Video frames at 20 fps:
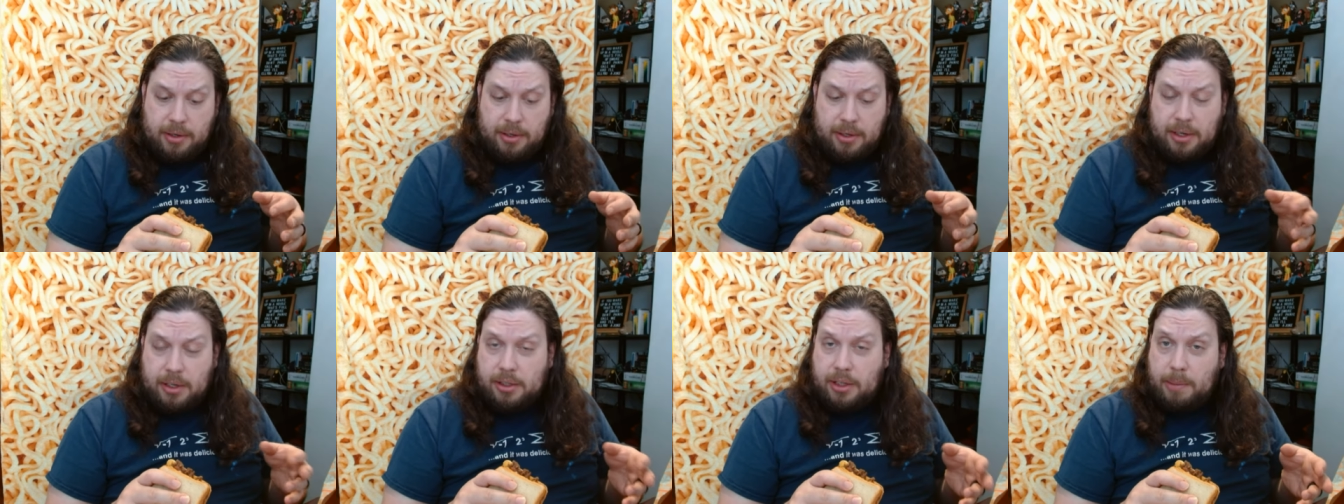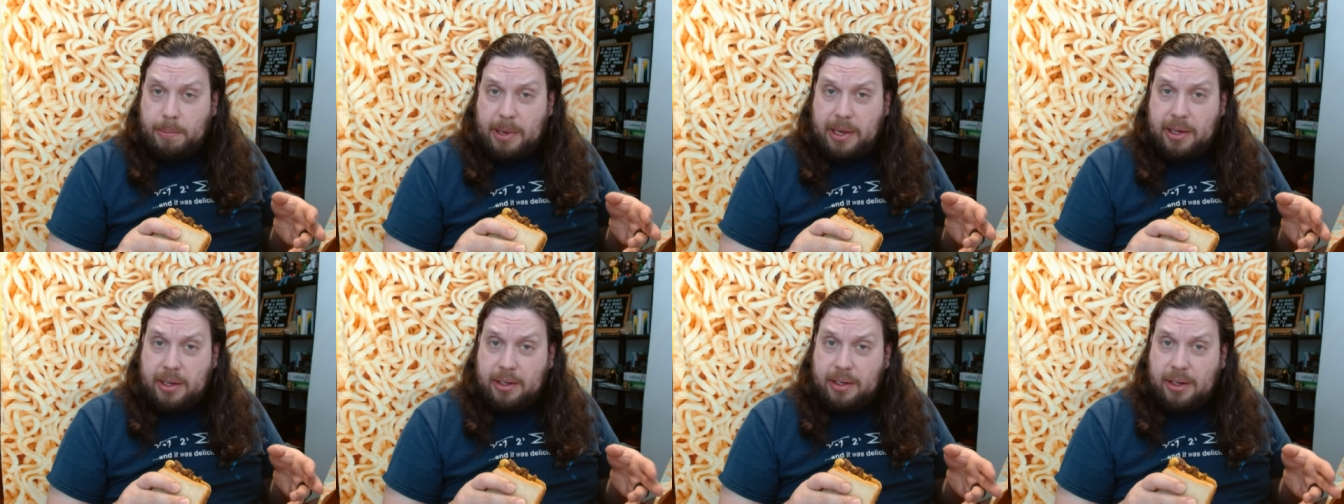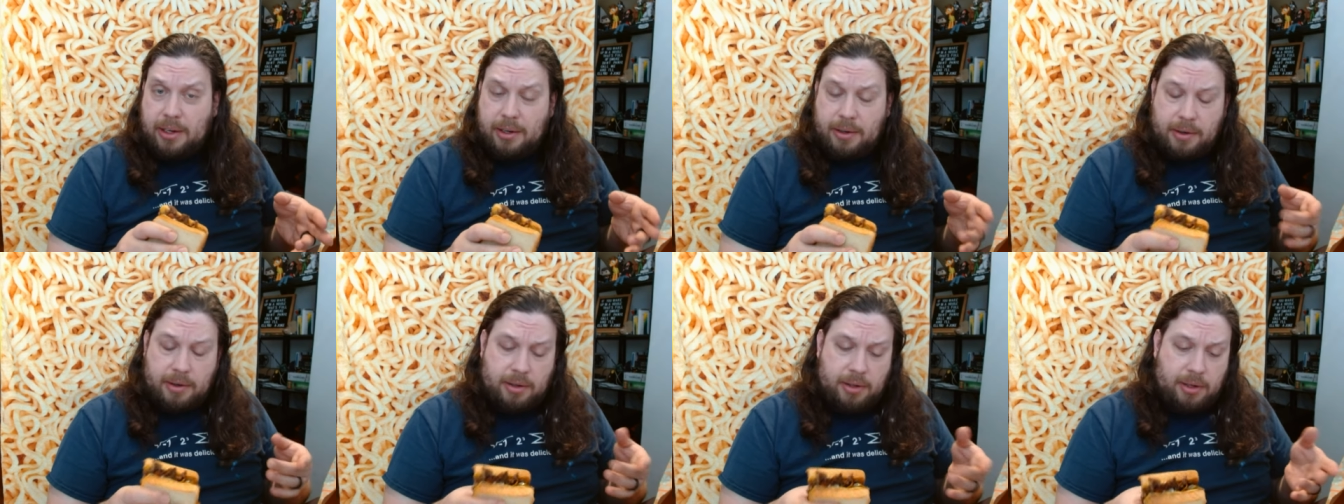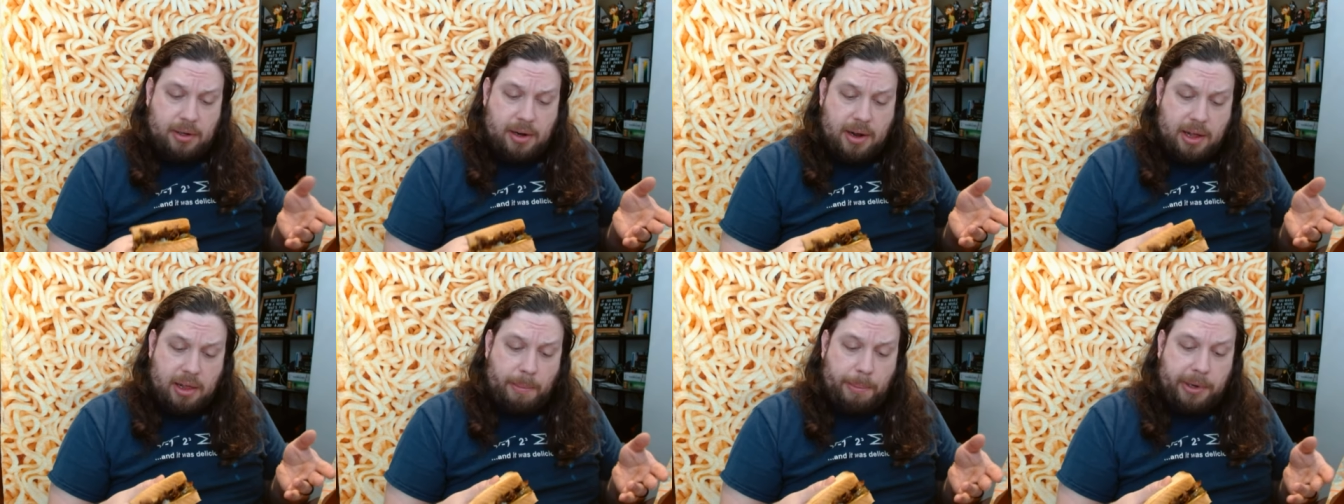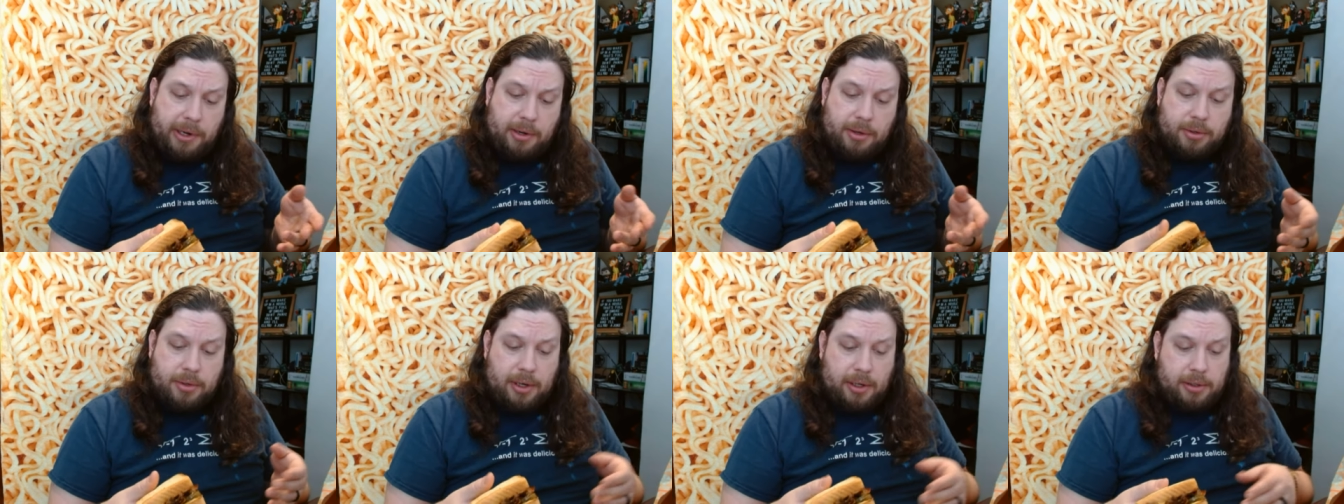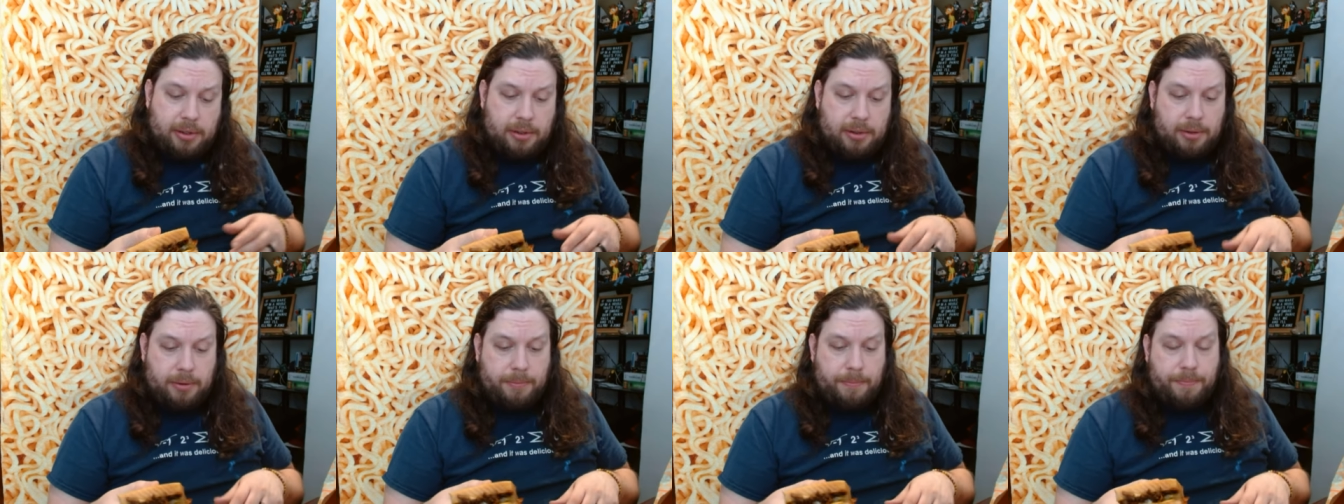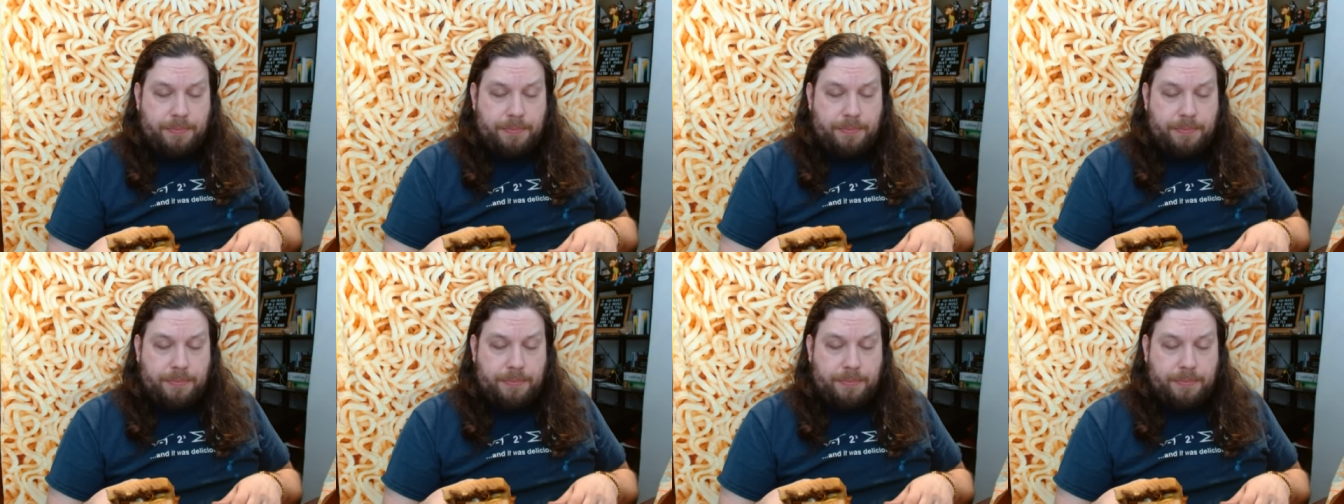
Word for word: Did I say bacon yet? And jalapeno slices.